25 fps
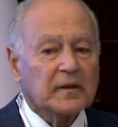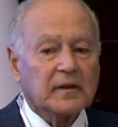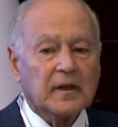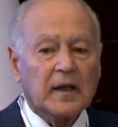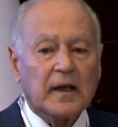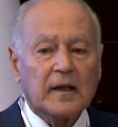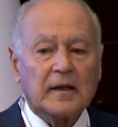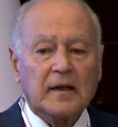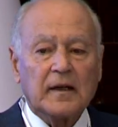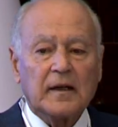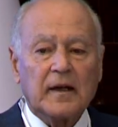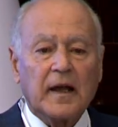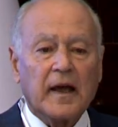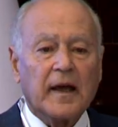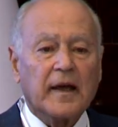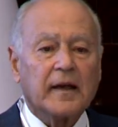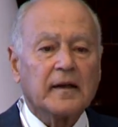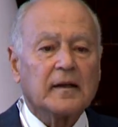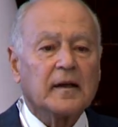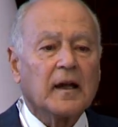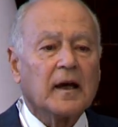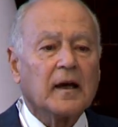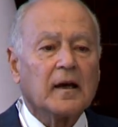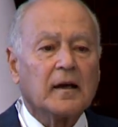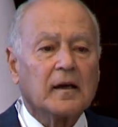Arabic
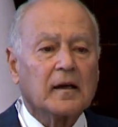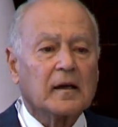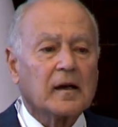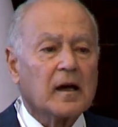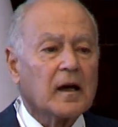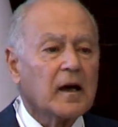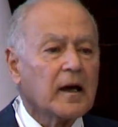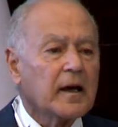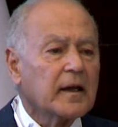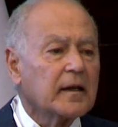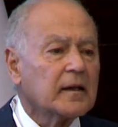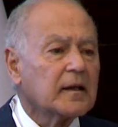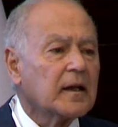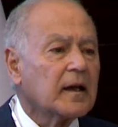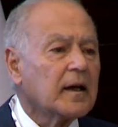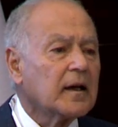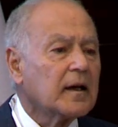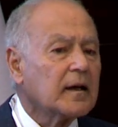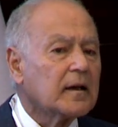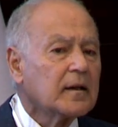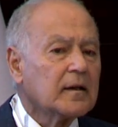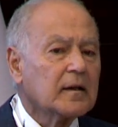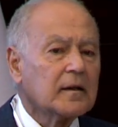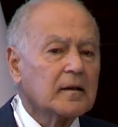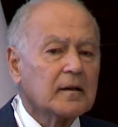countries have no dominance
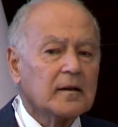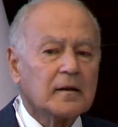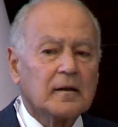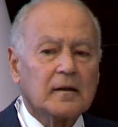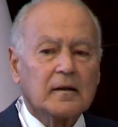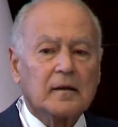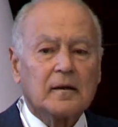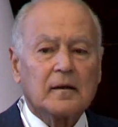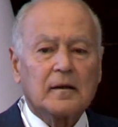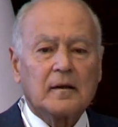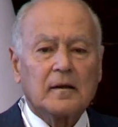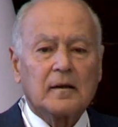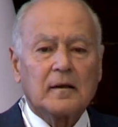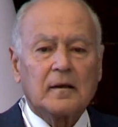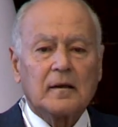on their own land.